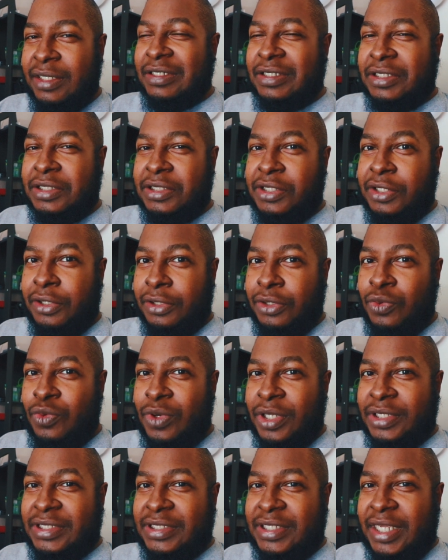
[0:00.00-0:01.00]
because they're the
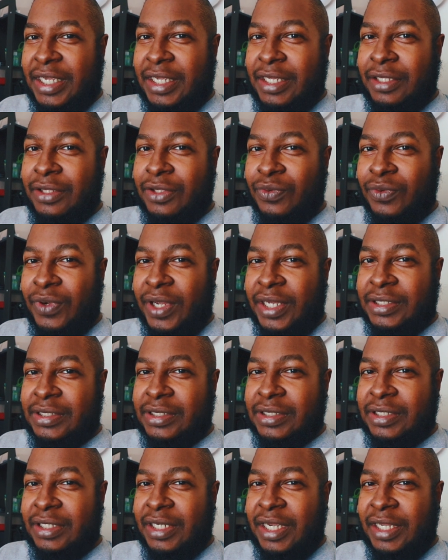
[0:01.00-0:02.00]
ones taking the
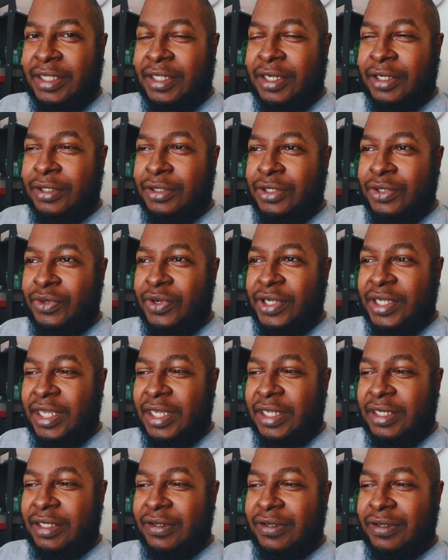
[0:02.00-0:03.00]
risk and they're doing
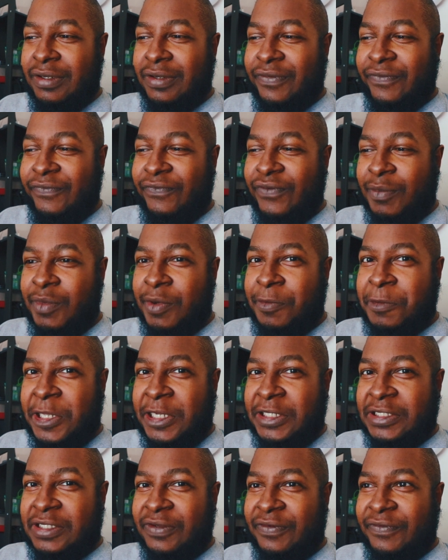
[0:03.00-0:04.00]
it from a
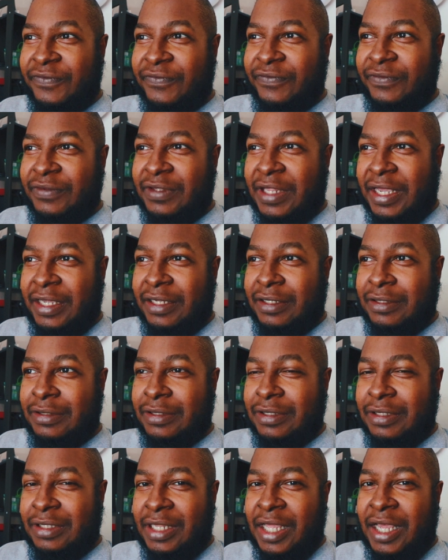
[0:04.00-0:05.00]
place of like
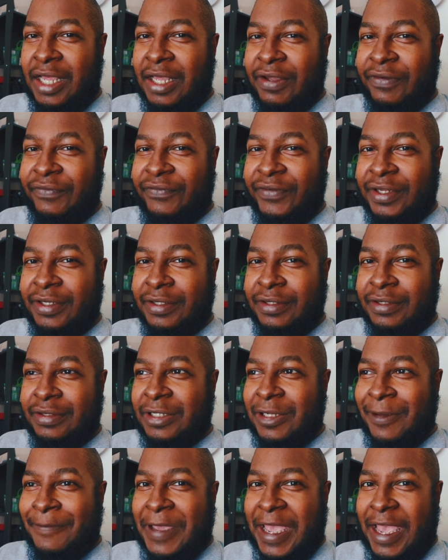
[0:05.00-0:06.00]
love and
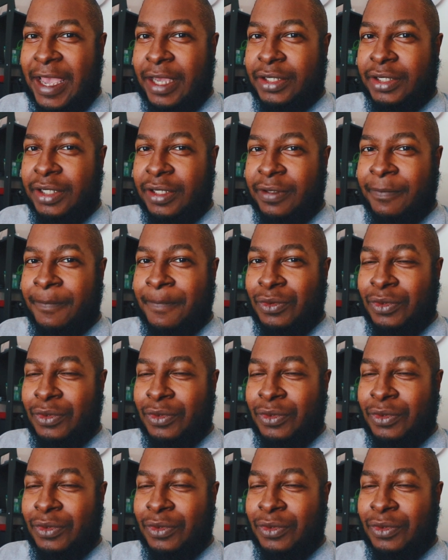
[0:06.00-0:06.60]
compassion,